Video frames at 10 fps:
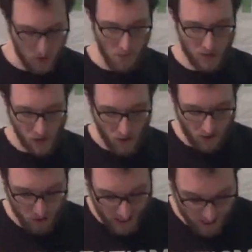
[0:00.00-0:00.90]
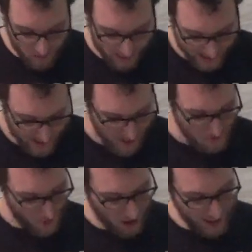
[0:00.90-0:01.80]
almost overwhelming.
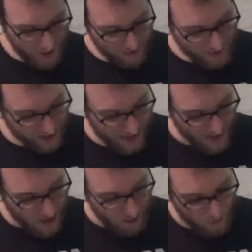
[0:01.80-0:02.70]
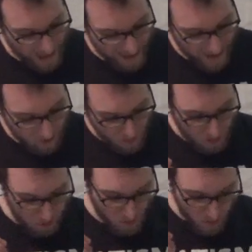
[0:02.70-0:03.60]
Mark Devlin, being the
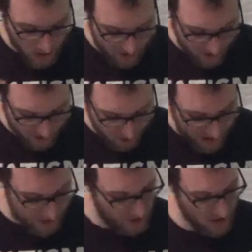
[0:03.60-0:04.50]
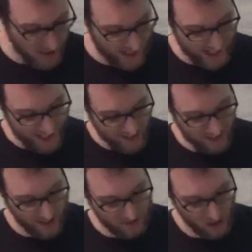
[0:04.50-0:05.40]
pro prolific researcher that he is,
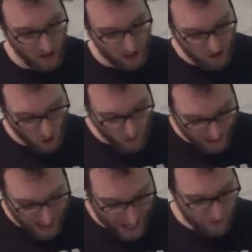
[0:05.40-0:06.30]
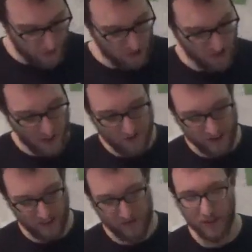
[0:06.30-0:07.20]
gives so many avenues of
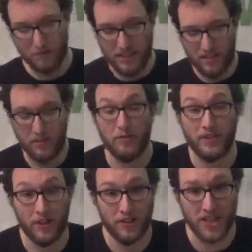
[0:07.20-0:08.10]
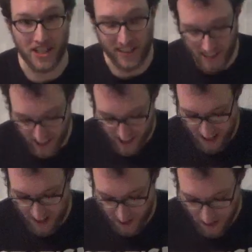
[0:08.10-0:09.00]
evidence for the reader to indulge in.
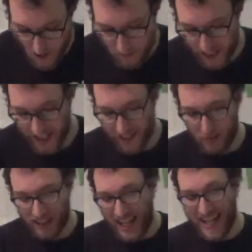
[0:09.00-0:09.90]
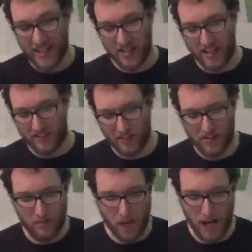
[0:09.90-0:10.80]
Uh, beginning with hand
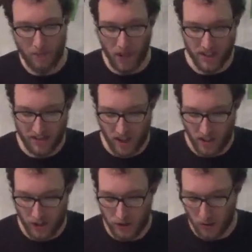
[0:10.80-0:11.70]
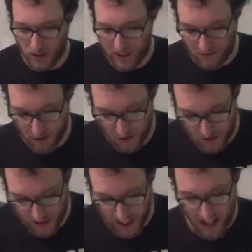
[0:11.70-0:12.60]
gestures that pop artists are notorious for
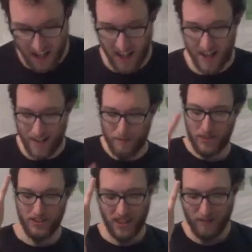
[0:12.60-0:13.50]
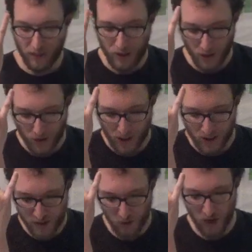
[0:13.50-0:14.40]
using, um, the devil
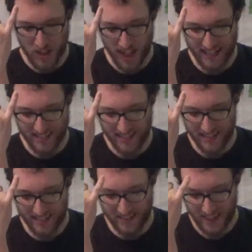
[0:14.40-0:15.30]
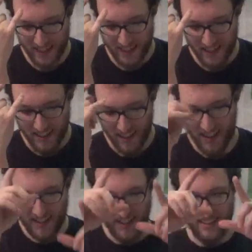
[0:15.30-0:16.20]
horns, or Jay-Z's
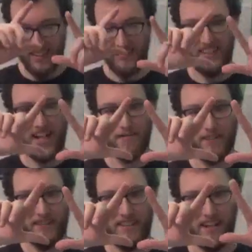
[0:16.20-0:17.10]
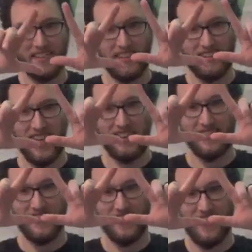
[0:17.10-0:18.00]
uh, diamond. I think
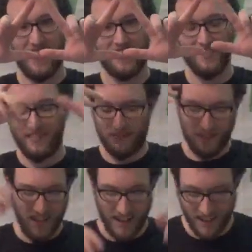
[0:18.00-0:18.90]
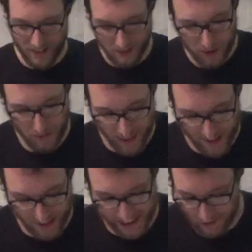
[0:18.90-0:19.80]
that's it. I don't. I don't know. But I
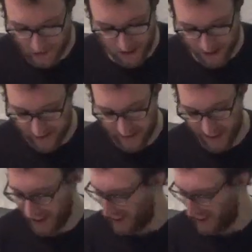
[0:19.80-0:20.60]
don't care about Jay-Z.